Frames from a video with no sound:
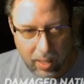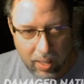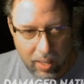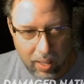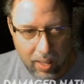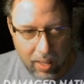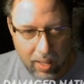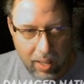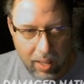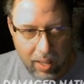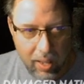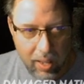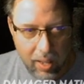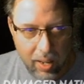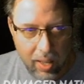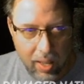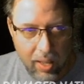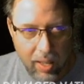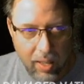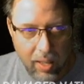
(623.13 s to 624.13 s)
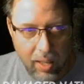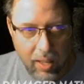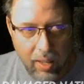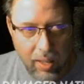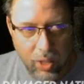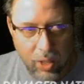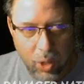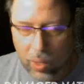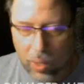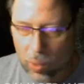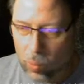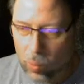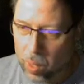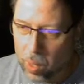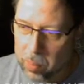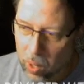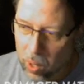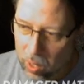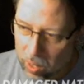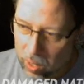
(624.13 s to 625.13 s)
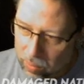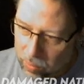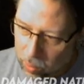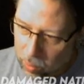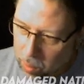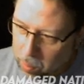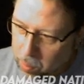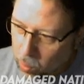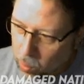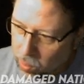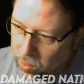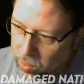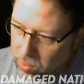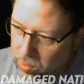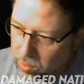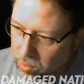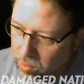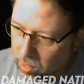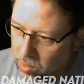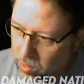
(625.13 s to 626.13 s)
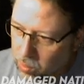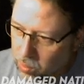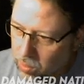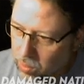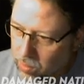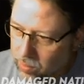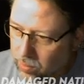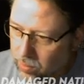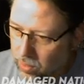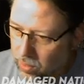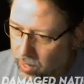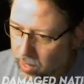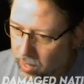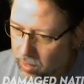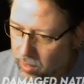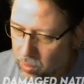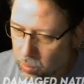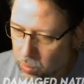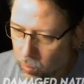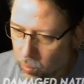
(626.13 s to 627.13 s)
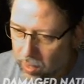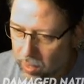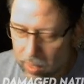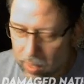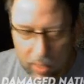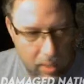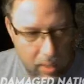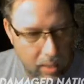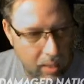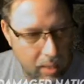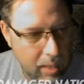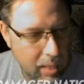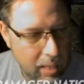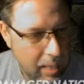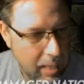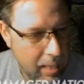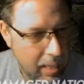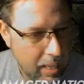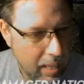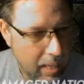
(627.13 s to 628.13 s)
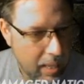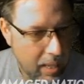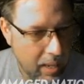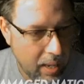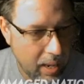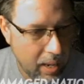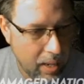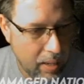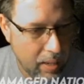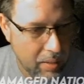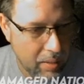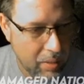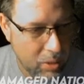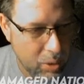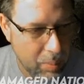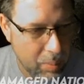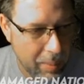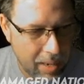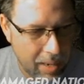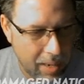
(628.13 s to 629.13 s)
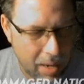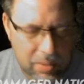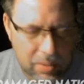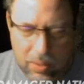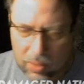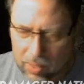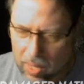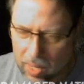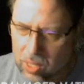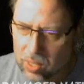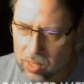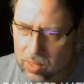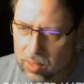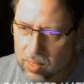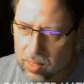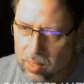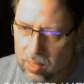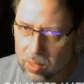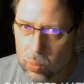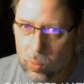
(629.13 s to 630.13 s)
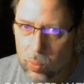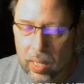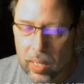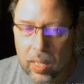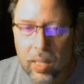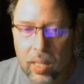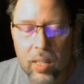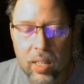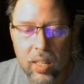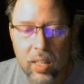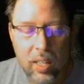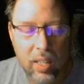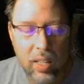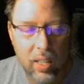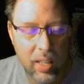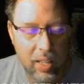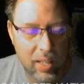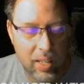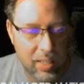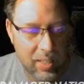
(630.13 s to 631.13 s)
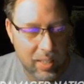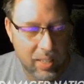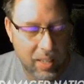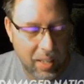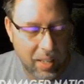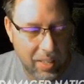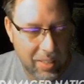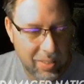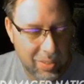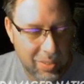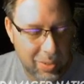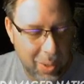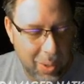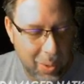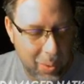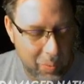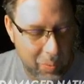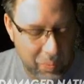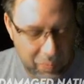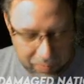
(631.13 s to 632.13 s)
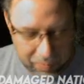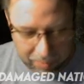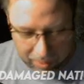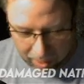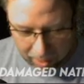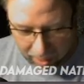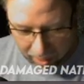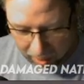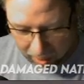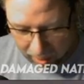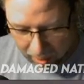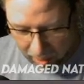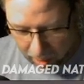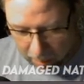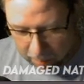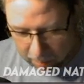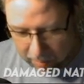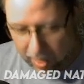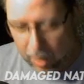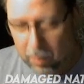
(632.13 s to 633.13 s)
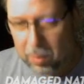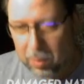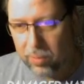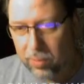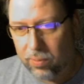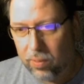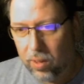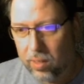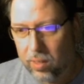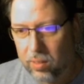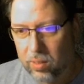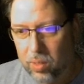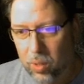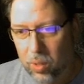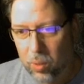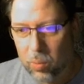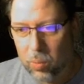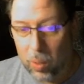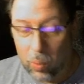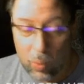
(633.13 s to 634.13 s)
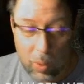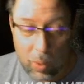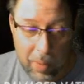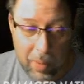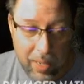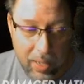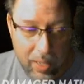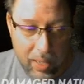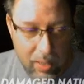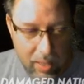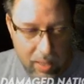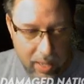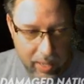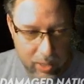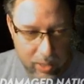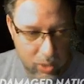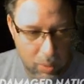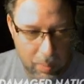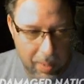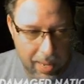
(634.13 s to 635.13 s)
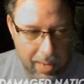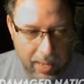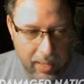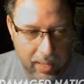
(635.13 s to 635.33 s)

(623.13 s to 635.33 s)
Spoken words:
I got a going away party for the boys scheduled for next week. I do my consultation this week, so that'll be fun. So we may need the extra bag.